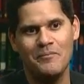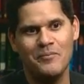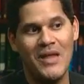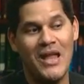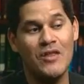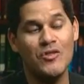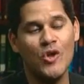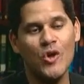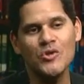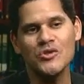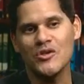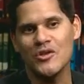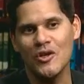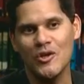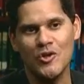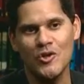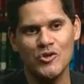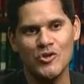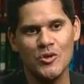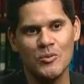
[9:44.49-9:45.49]
And those are the
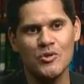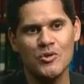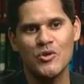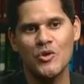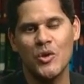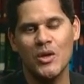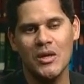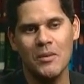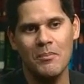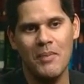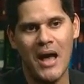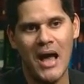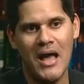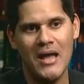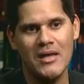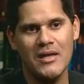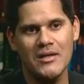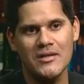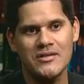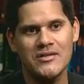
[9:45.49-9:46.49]
consumers who are going to
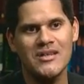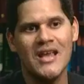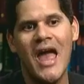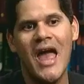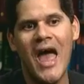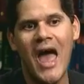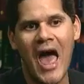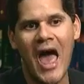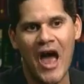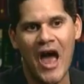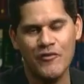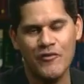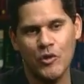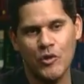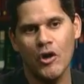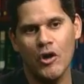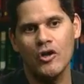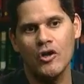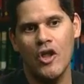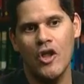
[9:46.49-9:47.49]
buy us after
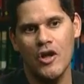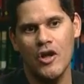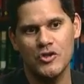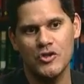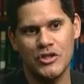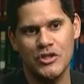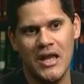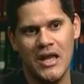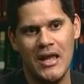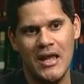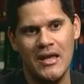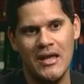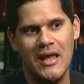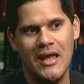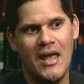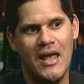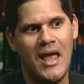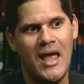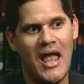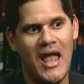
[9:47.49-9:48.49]
our launch day
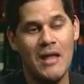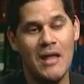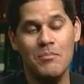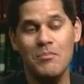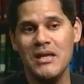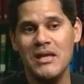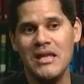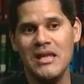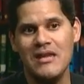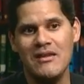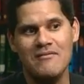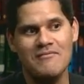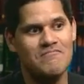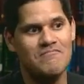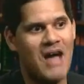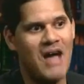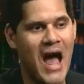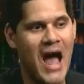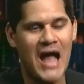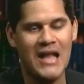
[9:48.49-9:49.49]
and be
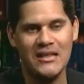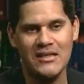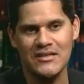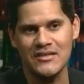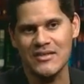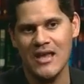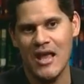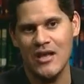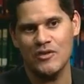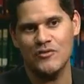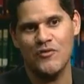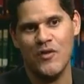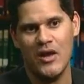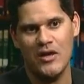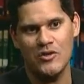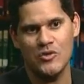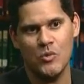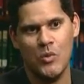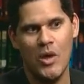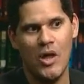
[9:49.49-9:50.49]
highly satisfied
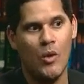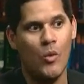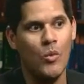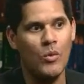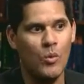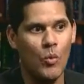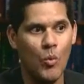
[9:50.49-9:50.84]
as well.